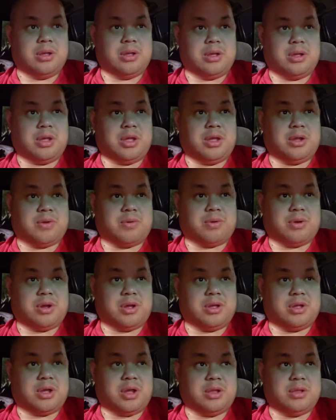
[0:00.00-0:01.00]
Hey,
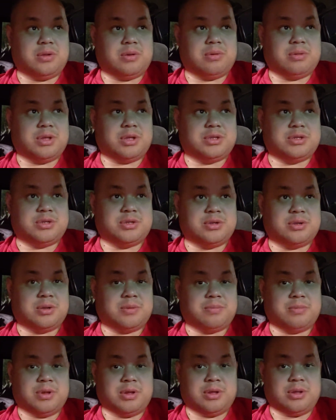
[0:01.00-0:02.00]
Cry, I know that
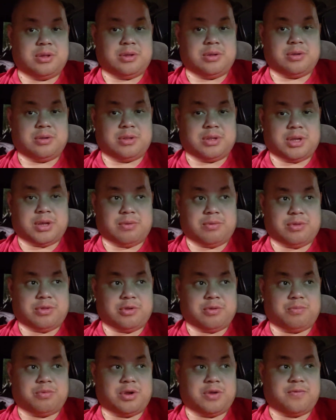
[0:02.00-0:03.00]
you're not with
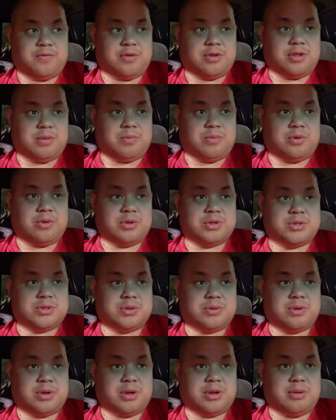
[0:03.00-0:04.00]
your boyfriend anymore,
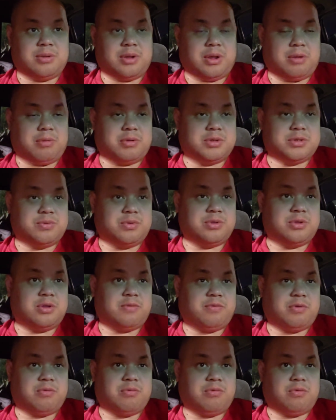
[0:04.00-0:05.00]
so I was wondering
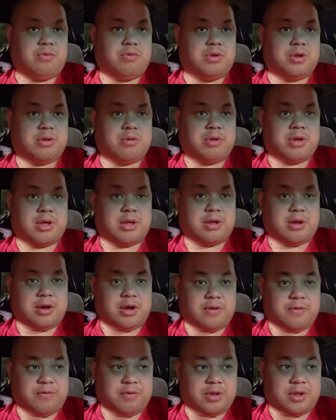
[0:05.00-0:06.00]
if you want to go get
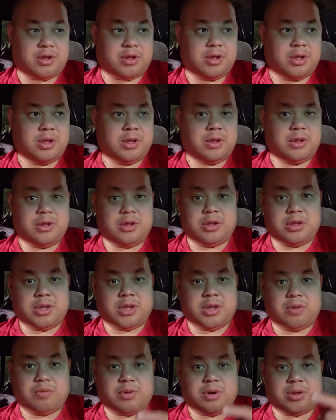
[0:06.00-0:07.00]
coffee.
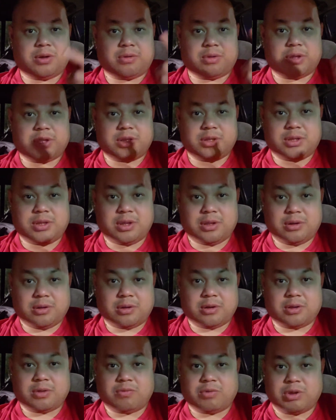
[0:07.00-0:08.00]
You want to go get dinner.
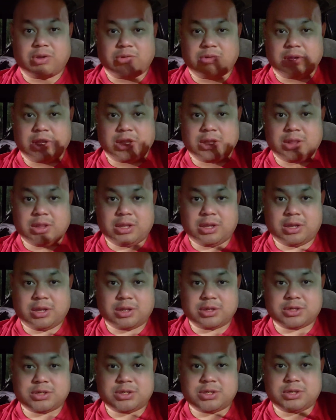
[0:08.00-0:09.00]
You want to go get
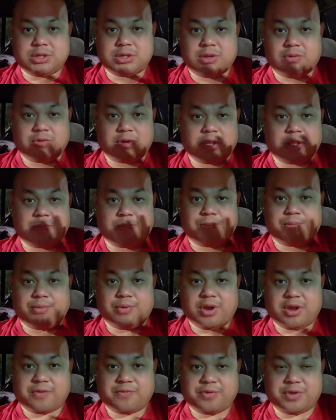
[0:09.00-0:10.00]
lunch. You want to get
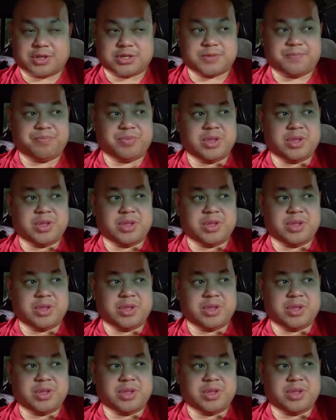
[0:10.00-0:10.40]
breakfast.